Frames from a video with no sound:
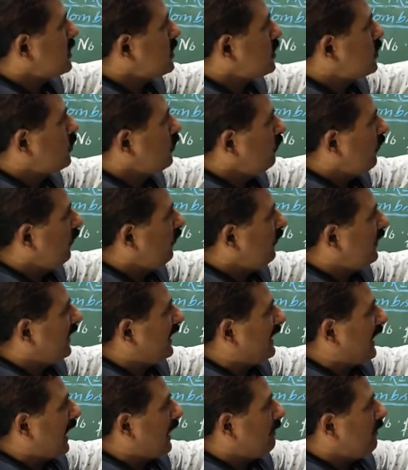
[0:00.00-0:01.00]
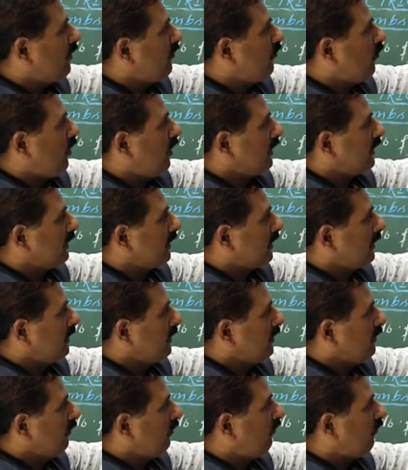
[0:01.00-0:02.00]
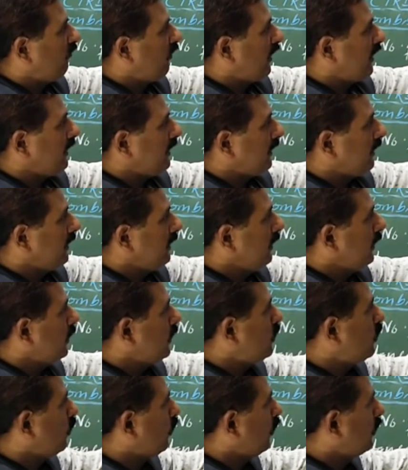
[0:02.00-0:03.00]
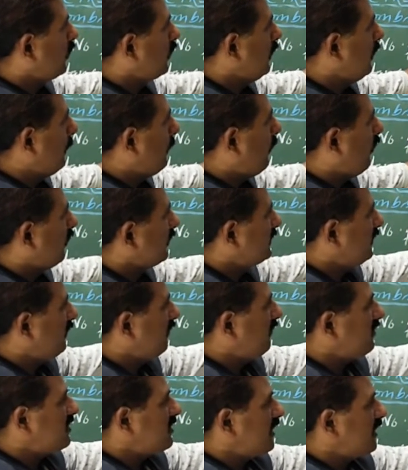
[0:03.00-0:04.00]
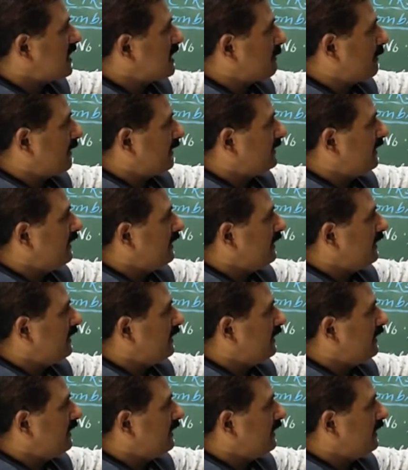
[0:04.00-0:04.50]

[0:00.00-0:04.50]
250 gram of water. Find total positive charge present